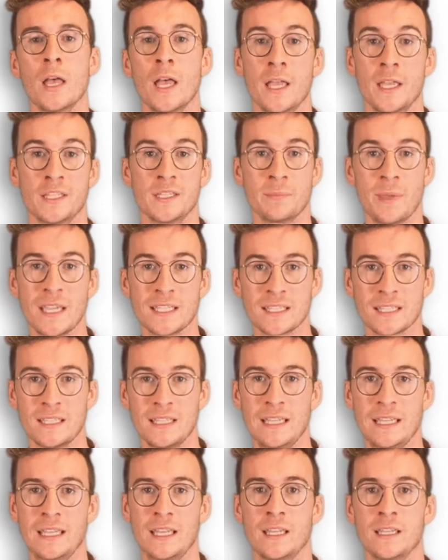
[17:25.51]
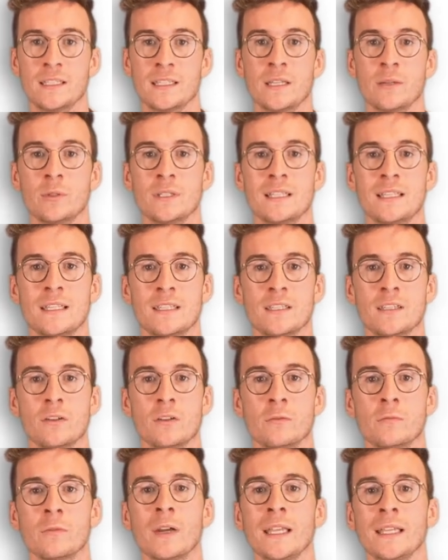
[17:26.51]
especially as there was
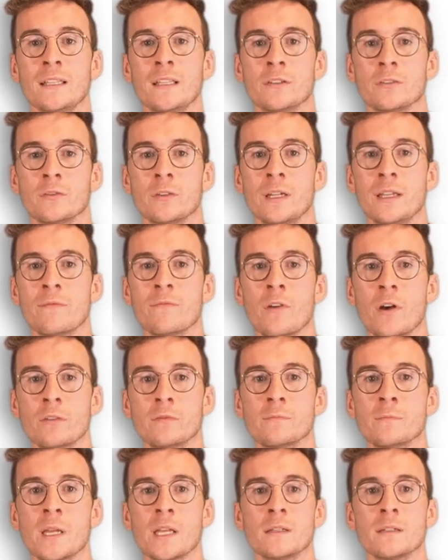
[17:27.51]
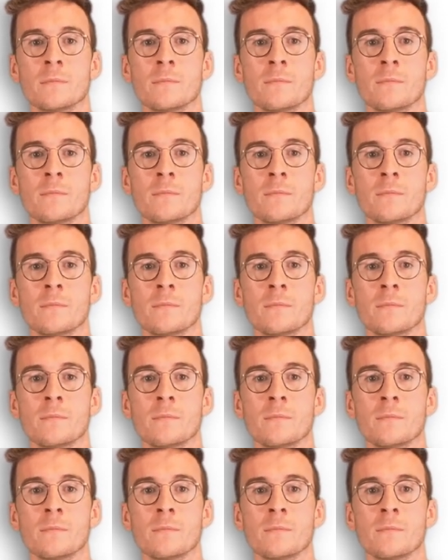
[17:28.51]
little regulatory involvement.